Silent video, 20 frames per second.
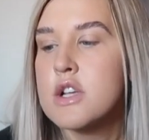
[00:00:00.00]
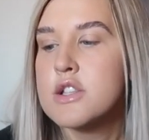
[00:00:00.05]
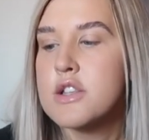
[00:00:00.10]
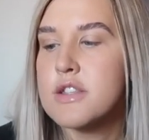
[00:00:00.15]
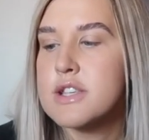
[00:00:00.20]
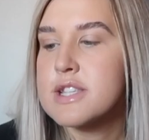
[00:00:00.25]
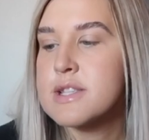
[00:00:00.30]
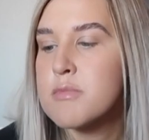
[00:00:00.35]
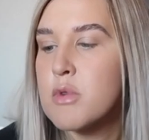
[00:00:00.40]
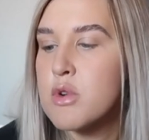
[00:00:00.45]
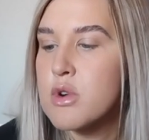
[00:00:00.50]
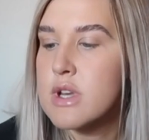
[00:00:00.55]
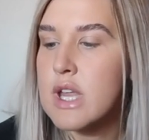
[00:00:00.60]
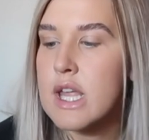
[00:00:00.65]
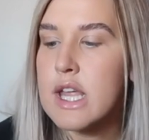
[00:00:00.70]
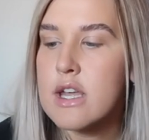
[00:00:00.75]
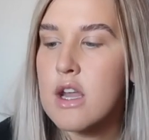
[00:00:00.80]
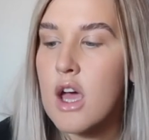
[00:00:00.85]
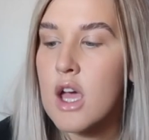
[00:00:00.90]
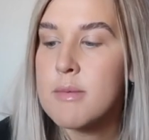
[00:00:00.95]
So this
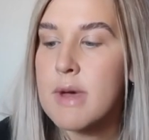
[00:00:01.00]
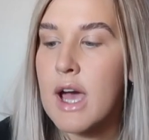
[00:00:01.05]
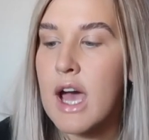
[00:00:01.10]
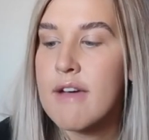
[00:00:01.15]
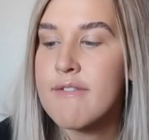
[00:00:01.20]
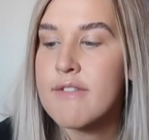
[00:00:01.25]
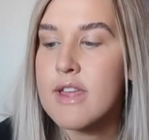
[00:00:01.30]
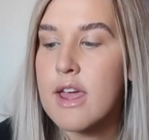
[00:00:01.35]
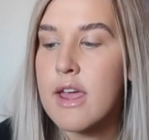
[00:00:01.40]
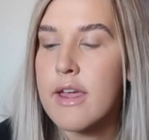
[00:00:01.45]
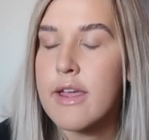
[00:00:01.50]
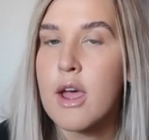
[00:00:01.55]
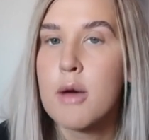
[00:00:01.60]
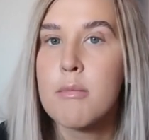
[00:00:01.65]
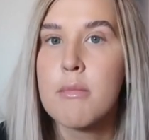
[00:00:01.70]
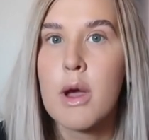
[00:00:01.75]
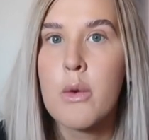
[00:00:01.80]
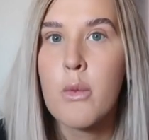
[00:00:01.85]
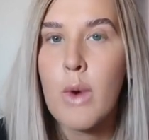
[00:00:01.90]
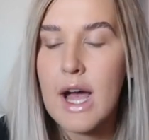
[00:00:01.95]
morning I'm having
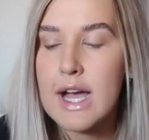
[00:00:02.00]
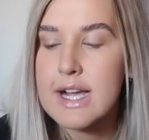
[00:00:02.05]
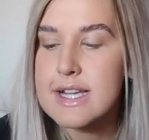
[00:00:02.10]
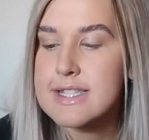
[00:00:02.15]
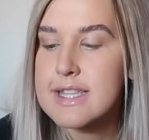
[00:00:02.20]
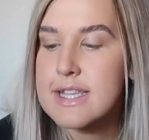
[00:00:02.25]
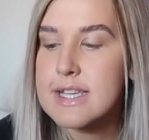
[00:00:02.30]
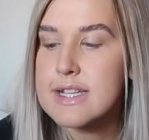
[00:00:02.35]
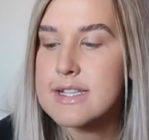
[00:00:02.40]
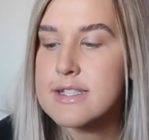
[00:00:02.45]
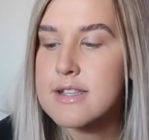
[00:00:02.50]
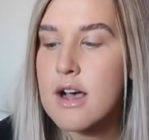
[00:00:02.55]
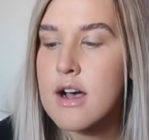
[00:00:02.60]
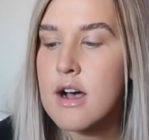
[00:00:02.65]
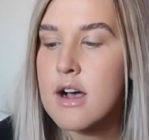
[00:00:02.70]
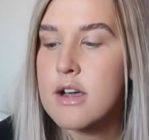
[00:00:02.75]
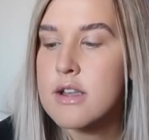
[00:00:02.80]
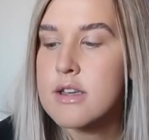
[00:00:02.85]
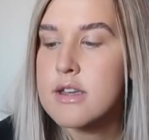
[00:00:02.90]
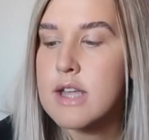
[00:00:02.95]
my waxing
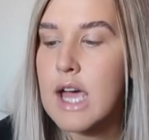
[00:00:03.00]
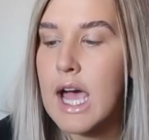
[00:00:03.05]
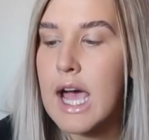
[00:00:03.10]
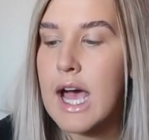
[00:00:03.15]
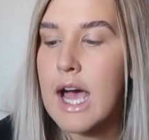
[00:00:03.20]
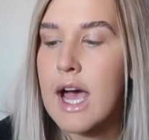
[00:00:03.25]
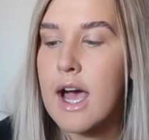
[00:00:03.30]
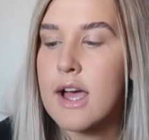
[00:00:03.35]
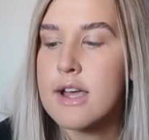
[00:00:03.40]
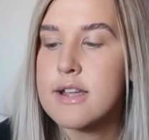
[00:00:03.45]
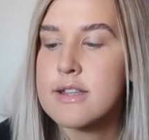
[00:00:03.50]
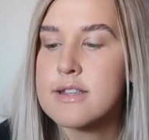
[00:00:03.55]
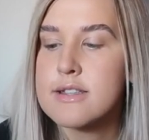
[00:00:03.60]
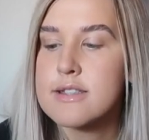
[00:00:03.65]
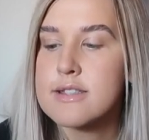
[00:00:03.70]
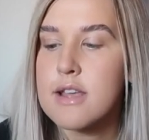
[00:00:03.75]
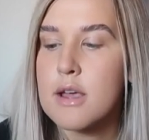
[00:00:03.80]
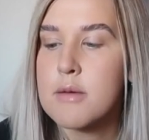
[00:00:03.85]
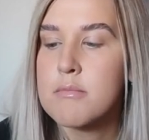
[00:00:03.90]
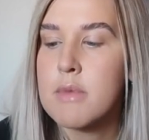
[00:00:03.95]
done
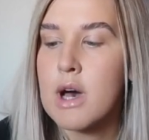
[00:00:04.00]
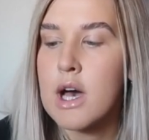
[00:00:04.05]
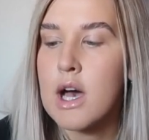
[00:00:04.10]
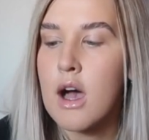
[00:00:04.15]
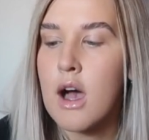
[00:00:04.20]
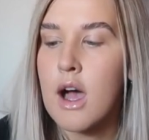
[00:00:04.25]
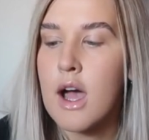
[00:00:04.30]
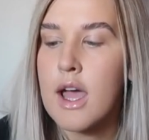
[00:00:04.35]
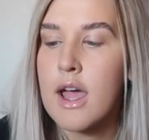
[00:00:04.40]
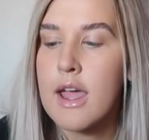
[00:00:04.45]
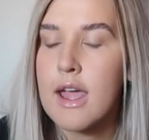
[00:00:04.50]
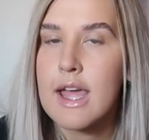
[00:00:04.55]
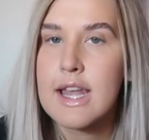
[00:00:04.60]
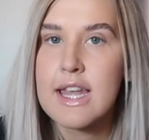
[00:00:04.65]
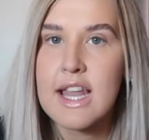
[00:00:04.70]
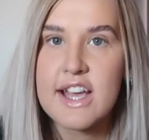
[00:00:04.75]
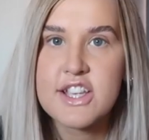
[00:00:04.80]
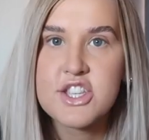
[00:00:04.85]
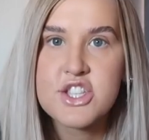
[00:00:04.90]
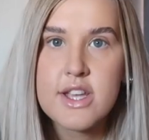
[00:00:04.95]
and my
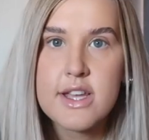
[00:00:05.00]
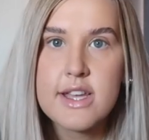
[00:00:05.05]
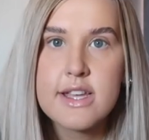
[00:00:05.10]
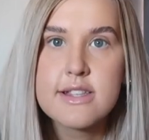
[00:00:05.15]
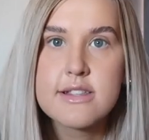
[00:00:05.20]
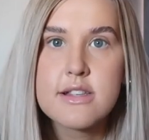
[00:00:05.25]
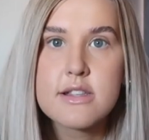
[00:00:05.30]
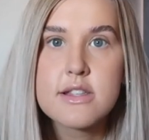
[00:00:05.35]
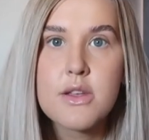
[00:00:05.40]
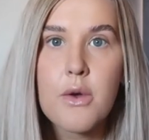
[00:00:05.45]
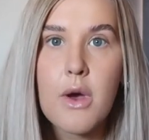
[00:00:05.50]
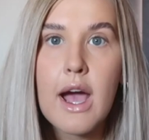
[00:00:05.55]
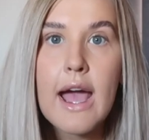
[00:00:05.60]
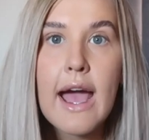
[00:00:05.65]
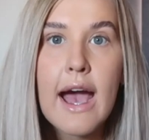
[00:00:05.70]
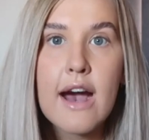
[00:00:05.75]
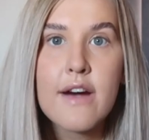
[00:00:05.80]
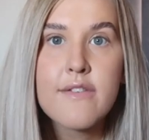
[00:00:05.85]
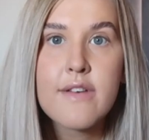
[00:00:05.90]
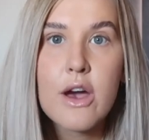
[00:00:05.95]
lashes. So I
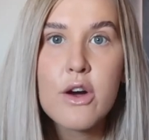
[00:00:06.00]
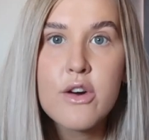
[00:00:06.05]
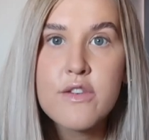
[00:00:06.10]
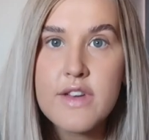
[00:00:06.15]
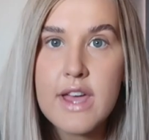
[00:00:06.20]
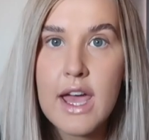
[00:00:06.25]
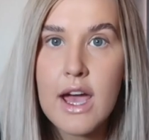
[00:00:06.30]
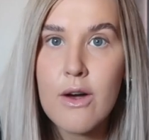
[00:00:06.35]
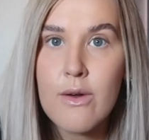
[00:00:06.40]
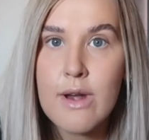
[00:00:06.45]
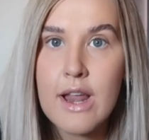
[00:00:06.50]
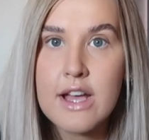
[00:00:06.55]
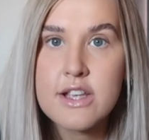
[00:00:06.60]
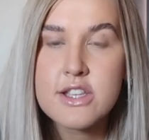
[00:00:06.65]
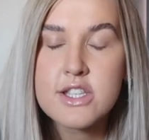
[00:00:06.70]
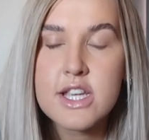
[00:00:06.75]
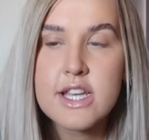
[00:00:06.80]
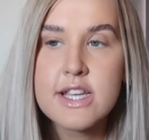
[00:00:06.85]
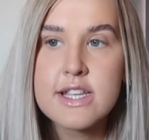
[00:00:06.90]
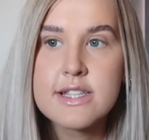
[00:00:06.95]
have LVL
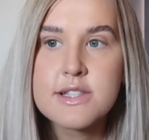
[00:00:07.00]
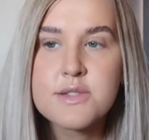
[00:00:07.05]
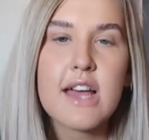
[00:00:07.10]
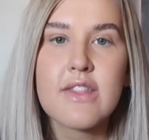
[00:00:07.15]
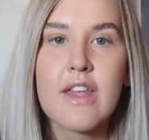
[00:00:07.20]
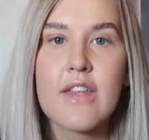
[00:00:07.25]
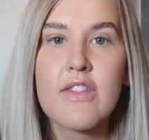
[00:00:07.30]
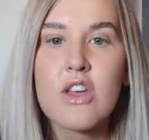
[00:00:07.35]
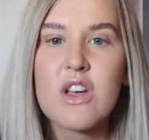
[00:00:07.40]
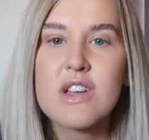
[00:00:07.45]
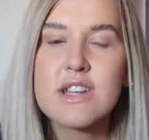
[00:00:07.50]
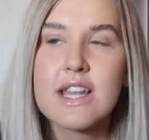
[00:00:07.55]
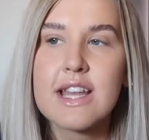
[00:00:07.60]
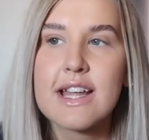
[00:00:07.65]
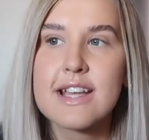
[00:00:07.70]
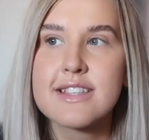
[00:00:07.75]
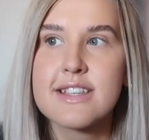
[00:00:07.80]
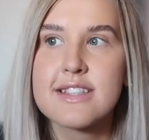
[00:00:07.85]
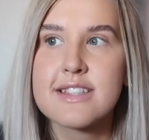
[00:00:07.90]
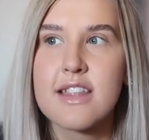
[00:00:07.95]
lashes, and they're the only
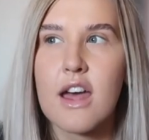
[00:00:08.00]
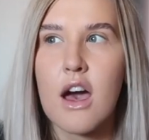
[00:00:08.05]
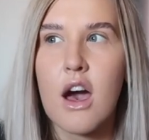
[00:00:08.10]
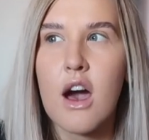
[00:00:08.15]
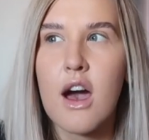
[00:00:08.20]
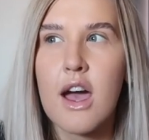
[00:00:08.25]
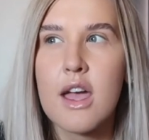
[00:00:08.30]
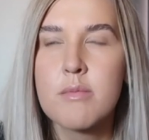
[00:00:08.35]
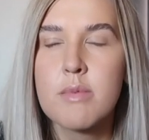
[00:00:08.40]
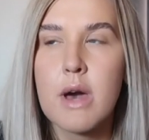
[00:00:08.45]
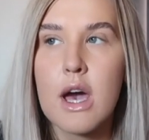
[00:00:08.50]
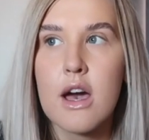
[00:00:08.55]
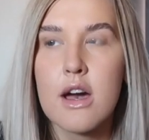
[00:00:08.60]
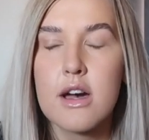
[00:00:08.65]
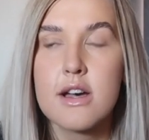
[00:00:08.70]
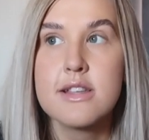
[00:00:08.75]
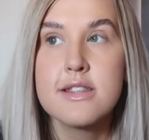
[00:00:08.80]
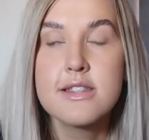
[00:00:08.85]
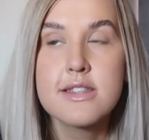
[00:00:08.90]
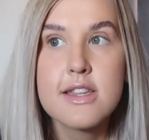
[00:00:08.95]
lashes that I
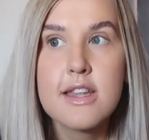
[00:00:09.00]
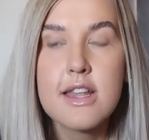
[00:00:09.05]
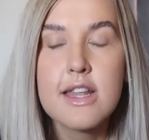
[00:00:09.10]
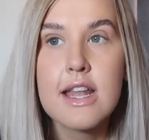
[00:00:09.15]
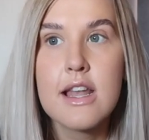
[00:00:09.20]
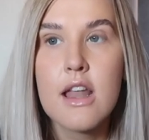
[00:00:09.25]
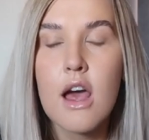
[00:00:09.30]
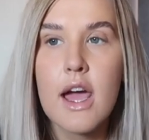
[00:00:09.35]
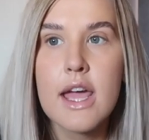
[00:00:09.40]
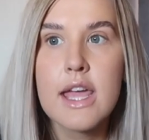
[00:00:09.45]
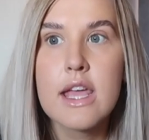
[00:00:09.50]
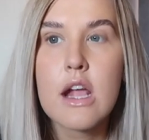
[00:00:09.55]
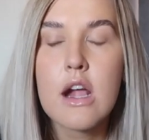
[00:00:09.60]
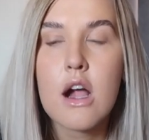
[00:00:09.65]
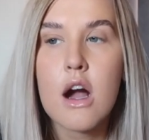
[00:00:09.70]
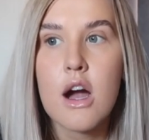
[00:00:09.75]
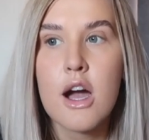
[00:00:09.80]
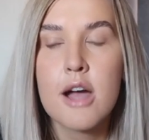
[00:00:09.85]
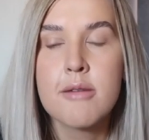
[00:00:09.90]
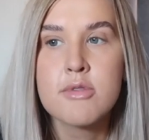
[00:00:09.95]
personally like.
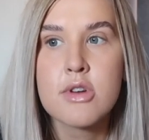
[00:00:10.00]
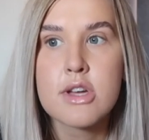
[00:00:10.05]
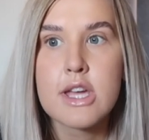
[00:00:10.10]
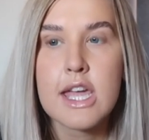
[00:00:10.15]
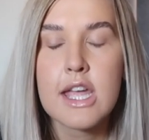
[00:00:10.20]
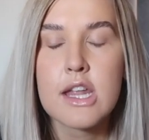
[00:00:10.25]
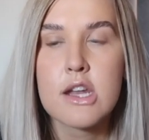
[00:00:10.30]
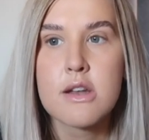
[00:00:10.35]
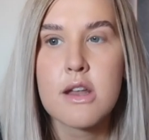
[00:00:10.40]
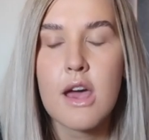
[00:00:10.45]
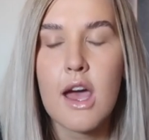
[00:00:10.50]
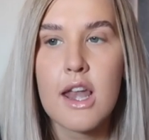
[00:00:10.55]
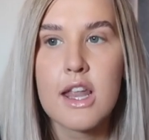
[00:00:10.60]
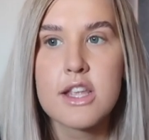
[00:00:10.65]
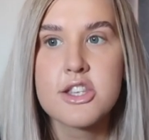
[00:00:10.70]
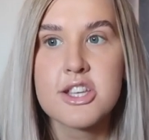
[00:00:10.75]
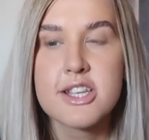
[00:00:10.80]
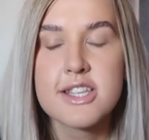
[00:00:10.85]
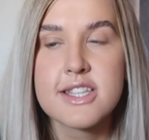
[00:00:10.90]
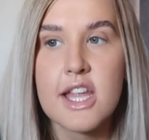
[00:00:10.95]
I'm not keen on
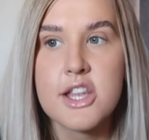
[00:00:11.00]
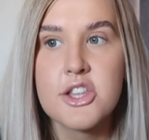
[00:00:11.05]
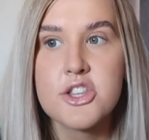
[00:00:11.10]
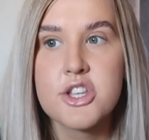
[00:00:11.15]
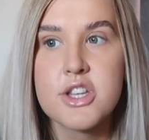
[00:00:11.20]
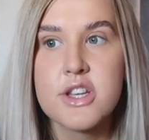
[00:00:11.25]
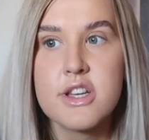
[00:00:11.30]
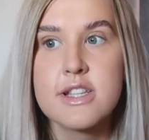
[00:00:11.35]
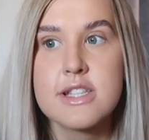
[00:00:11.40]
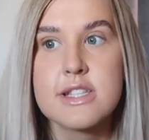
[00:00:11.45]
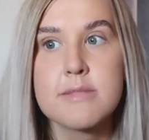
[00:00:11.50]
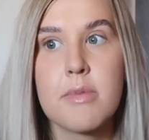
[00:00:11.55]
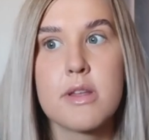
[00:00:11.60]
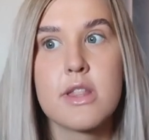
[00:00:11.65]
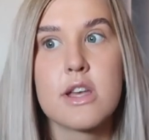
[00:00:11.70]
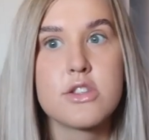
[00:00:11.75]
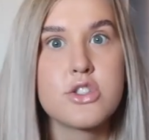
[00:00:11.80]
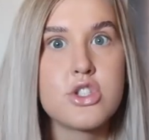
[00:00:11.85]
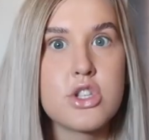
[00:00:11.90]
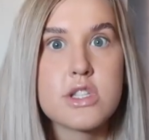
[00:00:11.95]
eyelash extensions, but
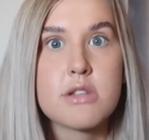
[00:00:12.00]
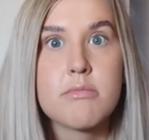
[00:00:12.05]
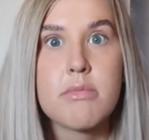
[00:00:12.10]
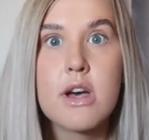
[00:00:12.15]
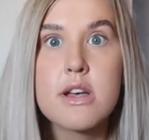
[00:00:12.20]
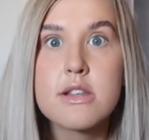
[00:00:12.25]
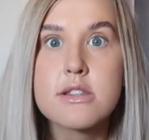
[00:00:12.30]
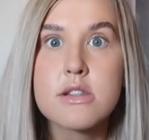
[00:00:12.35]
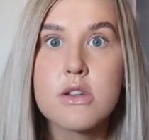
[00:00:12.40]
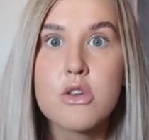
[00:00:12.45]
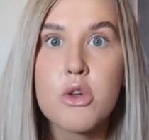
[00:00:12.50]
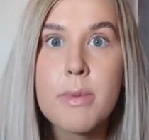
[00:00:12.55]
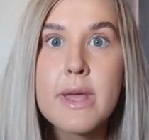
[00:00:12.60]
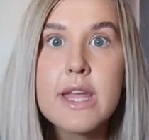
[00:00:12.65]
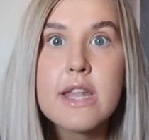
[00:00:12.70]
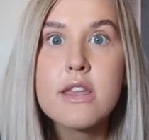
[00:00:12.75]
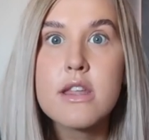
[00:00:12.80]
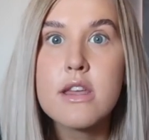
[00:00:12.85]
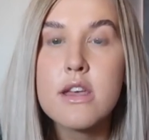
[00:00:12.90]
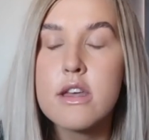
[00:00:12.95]
that's just a personal
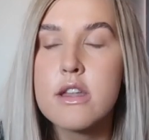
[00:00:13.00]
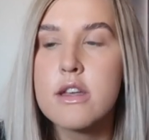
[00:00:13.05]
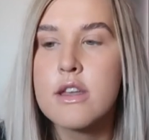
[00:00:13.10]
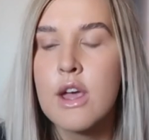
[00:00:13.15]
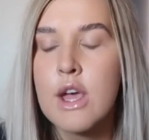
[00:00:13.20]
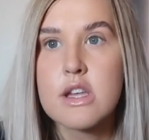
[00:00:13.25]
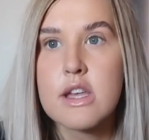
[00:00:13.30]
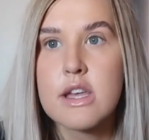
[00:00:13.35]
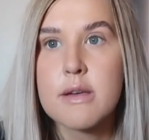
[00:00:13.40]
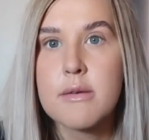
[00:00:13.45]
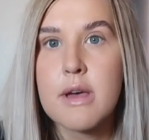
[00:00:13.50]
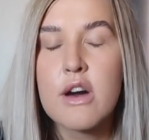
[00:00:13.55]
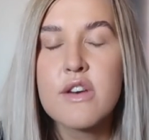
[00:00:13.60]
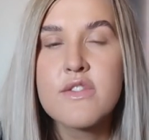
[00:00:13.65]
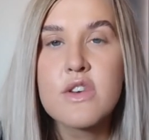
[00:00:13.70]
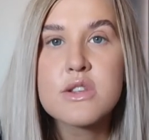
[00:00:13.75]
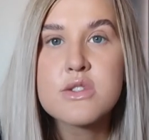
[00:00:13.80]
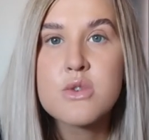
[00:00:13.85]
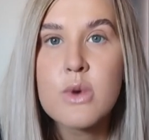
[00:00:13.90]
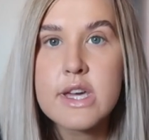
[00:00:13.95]
opinion.
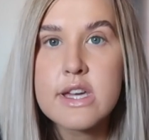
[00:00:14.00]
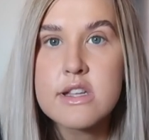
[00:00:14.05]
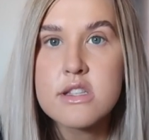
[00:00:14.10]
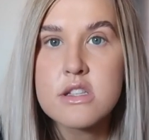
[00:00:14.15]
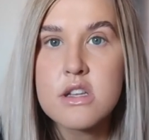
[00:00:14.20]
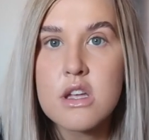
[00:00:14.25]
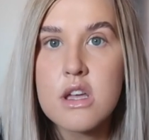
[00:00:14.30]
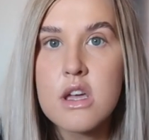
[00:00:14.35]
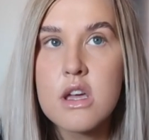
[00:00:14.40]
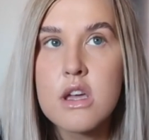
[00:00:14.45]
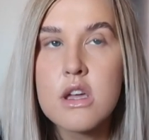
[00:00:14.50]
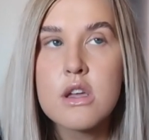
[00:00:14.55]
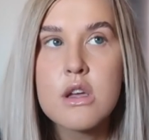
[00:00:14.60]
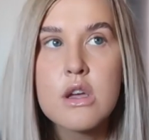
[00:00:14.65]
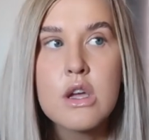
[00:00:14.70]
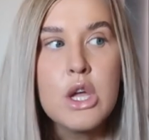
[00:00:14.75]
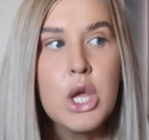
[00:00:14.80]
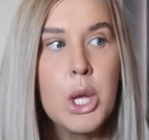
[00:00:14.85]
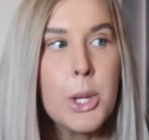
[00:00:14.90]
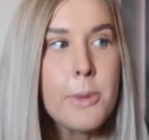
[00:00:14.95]
LVL's quicker to do,